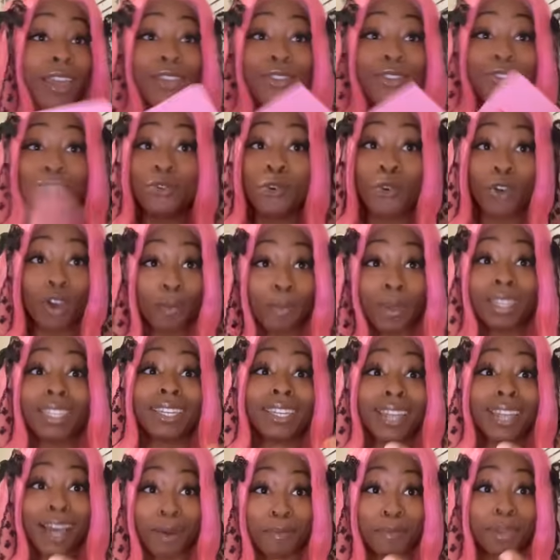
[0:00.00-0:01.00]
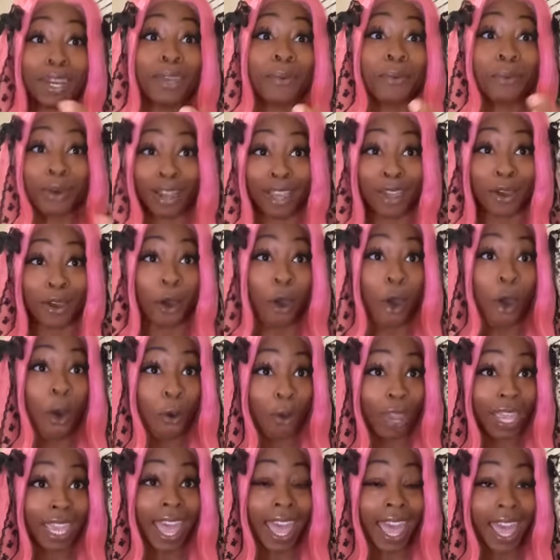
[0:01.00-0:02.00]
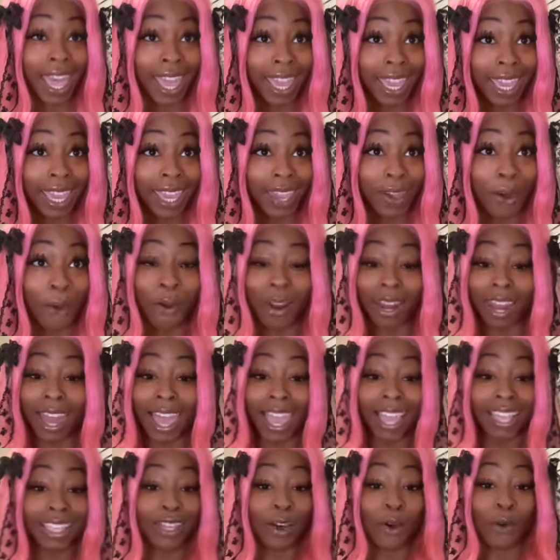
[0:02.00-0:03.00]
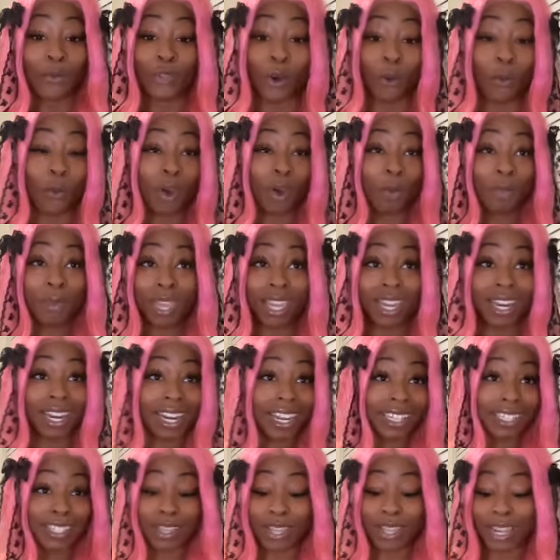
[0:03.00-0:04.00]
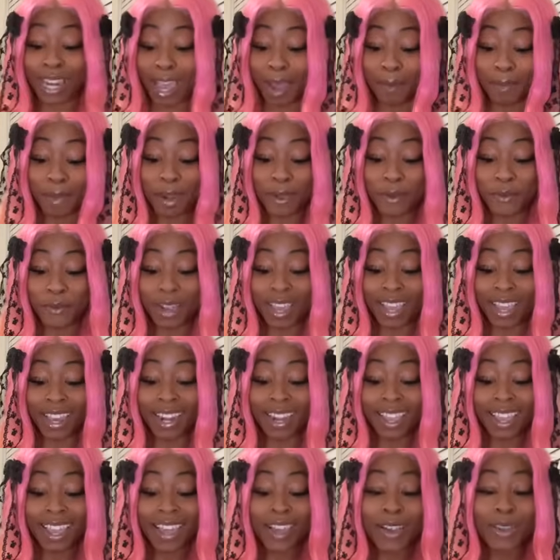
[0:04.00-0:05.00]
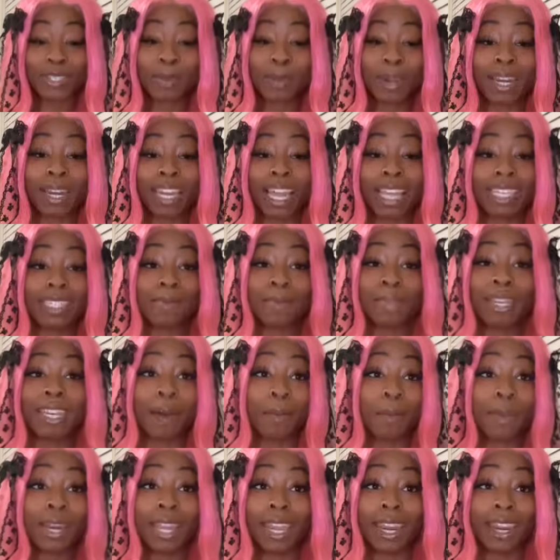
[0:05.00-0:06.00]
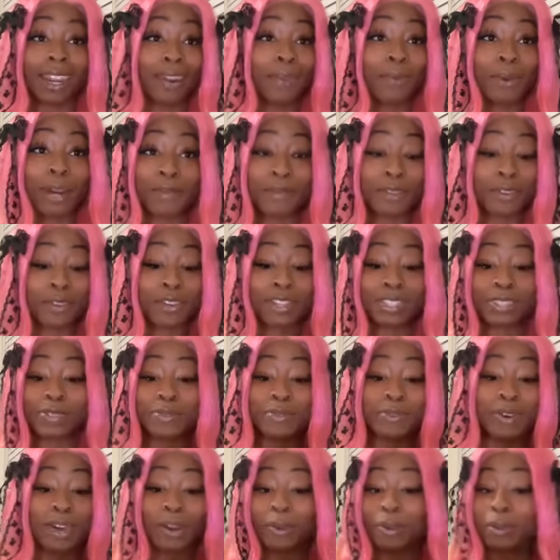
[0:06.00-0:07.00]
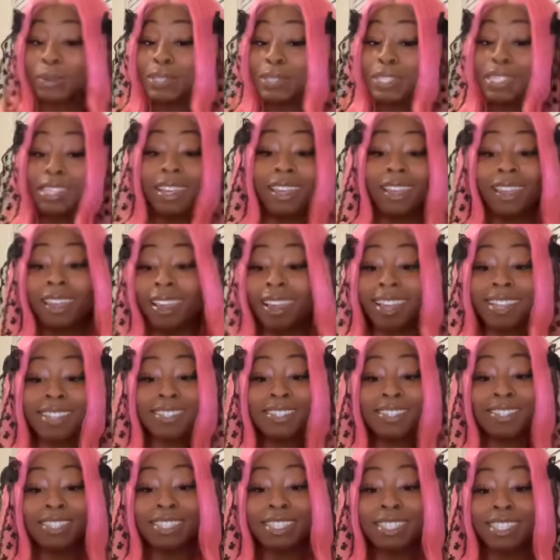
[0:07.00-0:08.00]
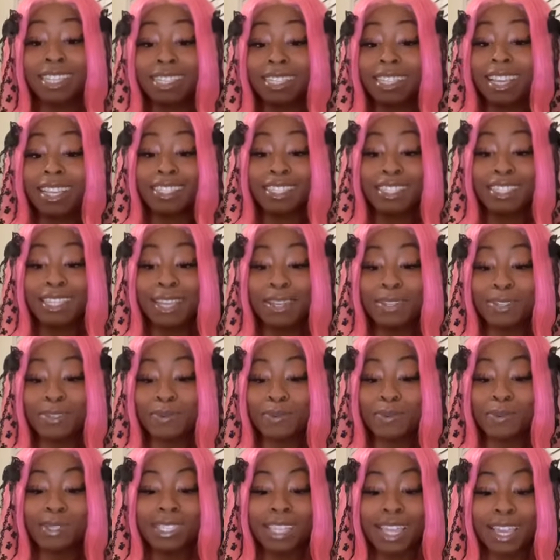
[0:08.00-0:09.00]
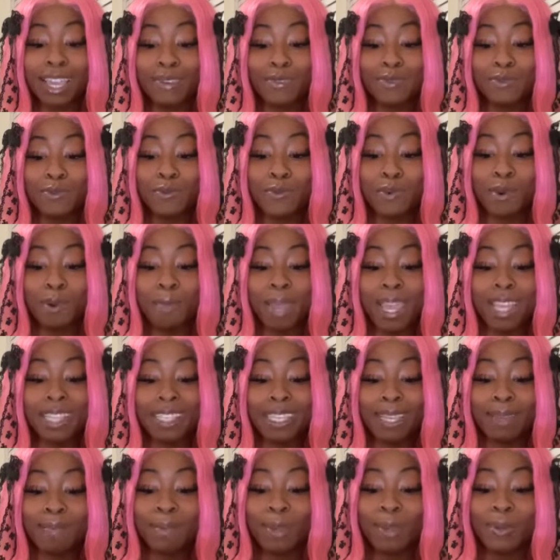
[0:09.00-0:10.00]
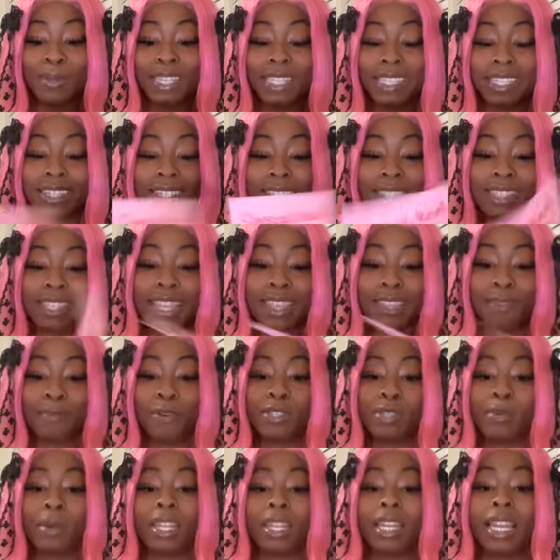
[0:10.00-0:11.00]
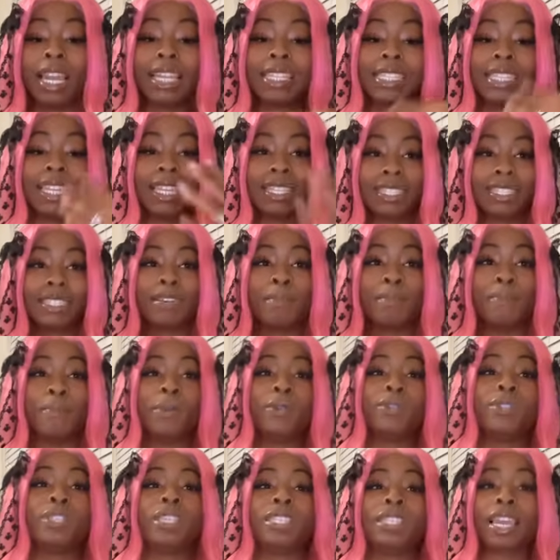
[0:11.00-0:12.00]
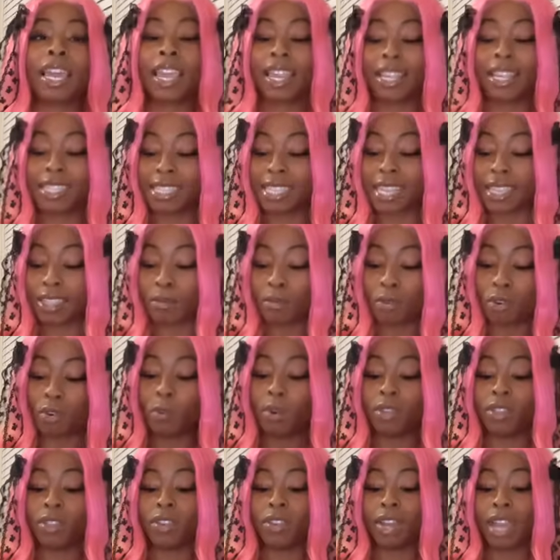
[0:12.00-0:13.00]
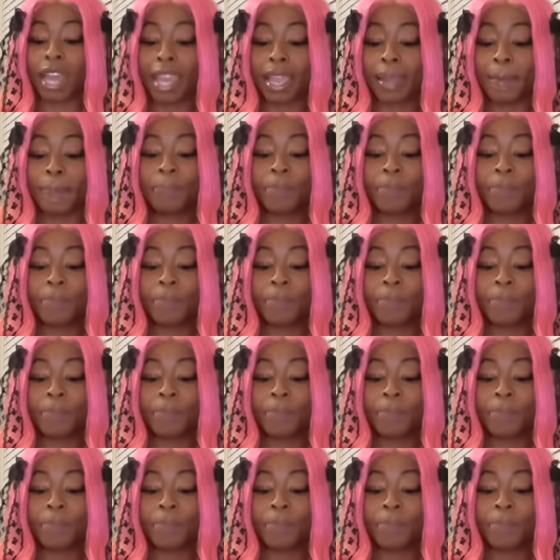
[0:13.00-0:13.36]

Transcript: you could be the dominant one. Okay. Or like, oh, the woman is the dominant one. Somebody likes to be dominated. Whatever you're into, I don't know it says sensual, sexual, romantic music to set the mood. Somebody likes to listen to music to like set the mood when they're like